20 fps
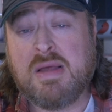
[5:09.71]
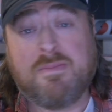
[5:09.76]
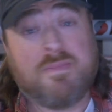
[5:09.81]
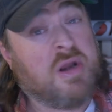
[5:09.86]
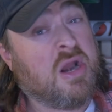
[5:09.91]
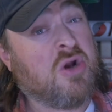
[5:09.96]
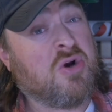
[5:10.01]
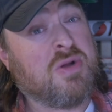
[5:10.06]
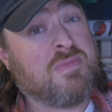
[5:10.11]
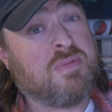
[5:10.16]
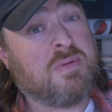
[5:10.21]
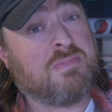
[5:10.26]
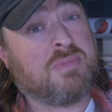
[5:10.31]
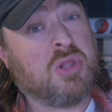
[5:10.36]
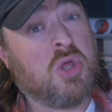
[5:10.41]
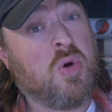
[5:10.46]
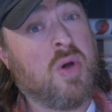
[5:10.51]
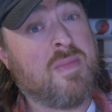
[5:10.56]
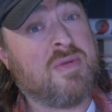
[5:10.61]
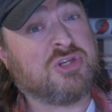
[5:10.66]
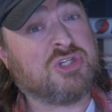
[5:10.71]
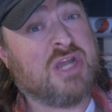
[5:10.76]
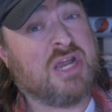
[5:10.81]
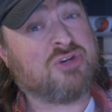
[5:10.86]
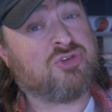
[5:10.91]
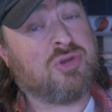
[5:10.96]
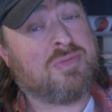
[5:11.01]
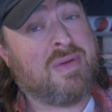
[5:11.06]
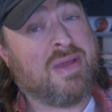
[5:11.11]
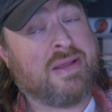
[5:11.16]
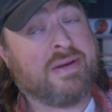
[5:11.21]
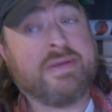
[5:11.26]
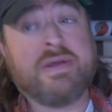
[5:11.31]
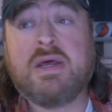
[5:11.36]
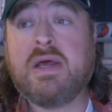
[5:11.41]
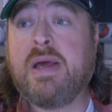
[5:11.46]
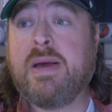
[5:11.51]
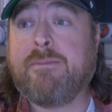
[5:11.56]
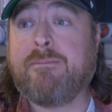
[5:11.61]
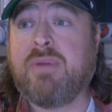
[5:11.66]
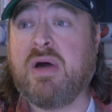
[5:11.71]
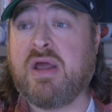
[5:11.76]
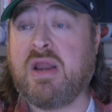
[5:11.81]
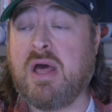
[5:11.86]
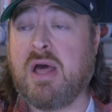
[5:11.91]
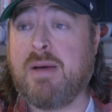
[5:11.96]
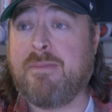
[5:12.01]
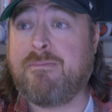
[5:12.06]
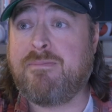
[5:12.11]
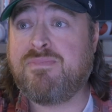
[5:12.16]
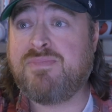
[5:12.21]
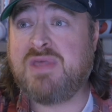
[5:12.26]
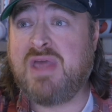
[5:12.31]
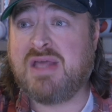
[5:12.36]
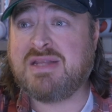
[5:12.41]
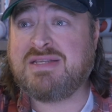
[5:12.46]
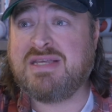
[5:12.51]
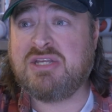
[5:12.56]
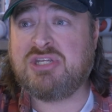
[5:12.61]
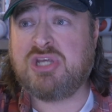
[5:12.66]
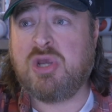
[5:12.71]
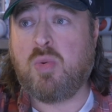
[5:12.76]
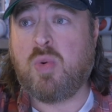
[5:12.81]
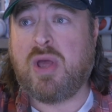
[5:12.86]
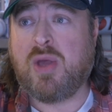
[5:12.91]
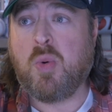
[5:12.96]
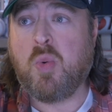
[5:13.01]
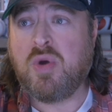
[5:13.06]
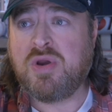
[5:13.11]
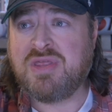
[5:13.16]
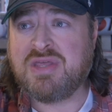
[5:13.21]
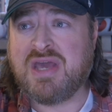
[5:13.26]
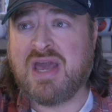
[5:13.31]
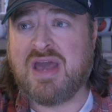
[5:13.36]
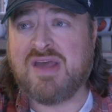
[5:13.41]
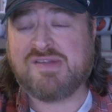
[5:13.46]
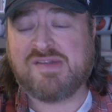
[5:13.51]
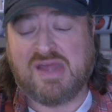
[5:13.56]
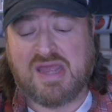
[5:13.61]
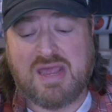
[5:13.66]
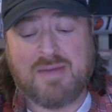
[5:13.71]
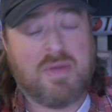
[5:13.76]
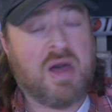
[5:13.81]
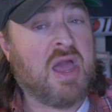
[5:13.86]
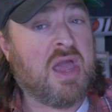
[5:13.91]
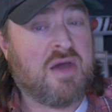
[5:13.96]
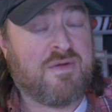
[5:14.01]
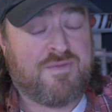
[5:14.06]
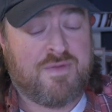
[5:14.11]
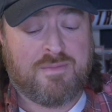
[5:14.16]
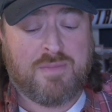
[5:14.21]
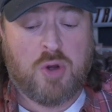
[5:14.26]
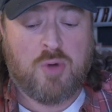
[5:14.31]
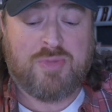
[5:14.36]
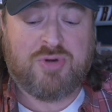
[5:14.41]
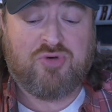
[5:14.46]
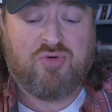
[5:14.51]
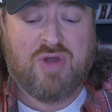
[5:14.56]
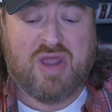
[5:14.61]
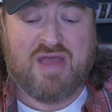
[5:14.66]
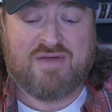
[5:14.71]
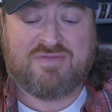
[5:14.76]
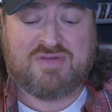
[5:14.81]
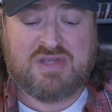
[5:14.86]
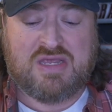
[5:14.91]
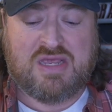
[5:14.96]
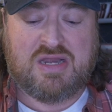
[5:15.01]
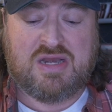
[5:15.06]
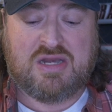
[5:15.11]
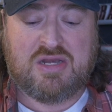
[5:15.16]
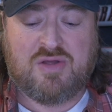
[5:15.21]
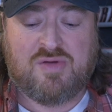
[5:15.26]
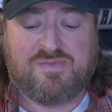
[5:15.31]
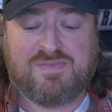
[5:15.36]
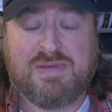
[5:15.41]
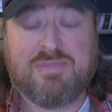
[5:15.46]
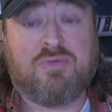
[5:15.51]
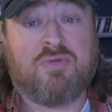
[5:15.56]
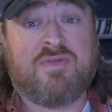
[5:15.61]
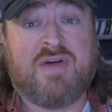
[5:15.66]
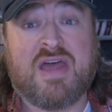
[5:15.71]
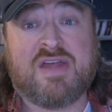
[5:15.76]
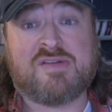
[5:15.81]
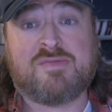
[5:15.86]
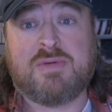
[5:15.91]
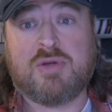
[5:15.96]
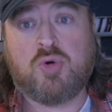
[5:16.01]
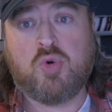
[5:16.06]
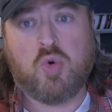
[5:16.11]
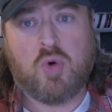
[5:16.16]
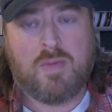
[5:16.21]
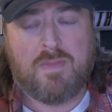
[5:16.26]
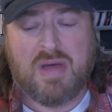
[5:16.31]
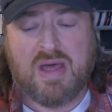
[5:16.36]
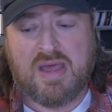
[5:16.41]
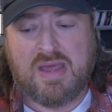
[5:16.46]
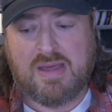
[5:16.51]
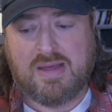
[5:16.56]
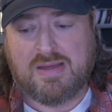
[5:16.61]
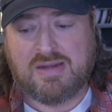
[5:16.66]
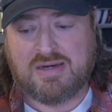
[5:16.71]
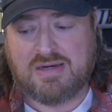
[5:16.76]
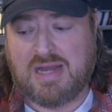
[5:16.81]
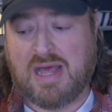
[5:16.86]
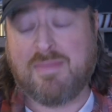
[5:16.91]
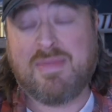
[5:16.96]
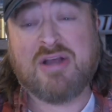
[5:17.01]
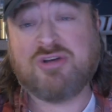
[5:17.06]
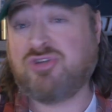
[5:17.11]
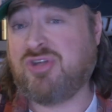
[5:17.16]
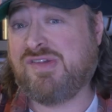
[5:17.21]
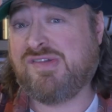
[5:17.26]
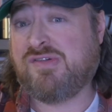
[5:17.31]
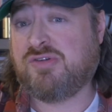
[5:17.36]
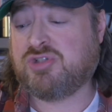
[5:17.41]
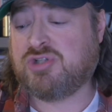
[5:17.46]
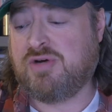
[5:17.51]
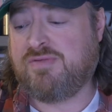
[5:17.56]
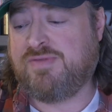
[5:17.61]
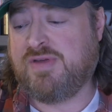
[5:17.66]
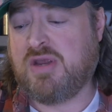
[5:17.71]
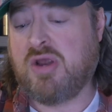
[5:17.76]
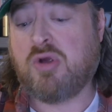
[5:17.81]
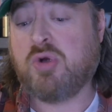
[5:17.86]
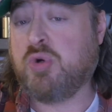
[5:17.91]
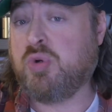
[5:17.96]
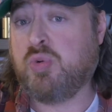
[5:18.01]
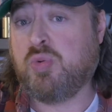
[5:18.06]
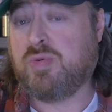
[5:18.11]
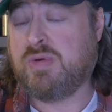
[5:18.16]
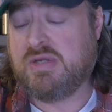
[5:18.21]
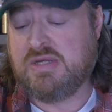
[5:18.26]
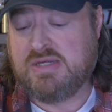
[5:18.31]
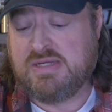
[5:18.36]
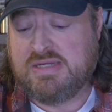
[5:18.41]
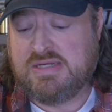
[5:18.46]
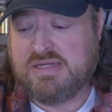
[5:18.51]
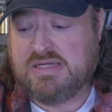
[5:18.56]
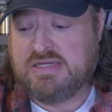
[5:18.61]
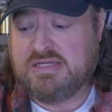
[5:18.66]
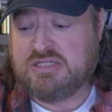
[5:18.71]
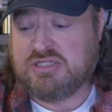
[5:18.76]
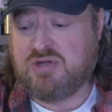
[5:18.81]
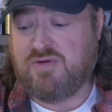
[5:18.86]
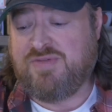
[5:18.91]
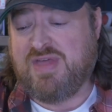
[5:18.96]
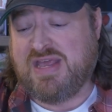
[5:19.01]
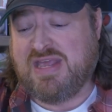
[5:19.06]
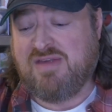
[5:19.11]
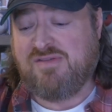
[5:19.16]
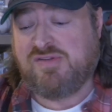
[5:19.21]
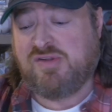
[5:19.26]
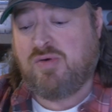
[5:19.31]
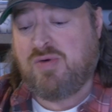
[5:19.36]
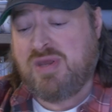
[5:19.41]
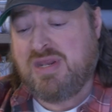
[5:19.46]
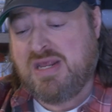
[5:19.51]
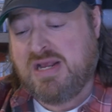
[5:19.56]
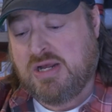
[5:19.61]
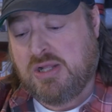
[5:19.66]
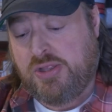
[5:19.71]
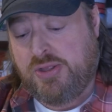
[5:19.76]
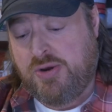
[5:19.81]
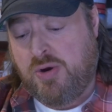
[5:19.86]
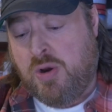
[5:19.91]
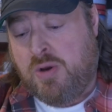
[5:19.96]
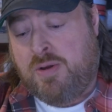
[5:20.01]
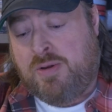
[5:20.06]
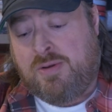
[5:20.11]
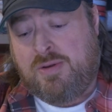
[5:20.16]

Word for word: but I already put below how much I actually paid. But um, yeah, TJ White, one of the guys I am high on for Bowman Draft, and I know people have asked me who I'm high on, and I'm actually still trying to figure out who. So if that gives you any clue,